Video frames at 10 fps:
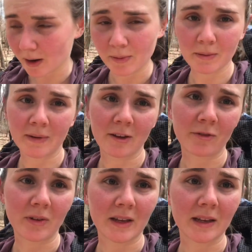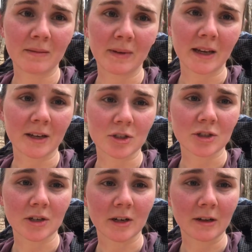I put my feet and making
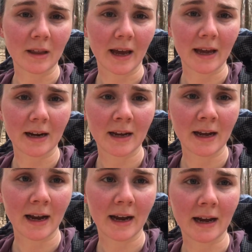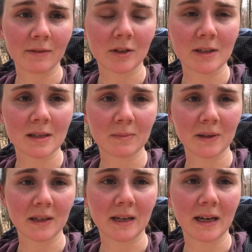sure that I have good
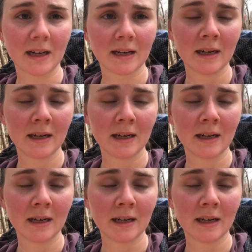stability.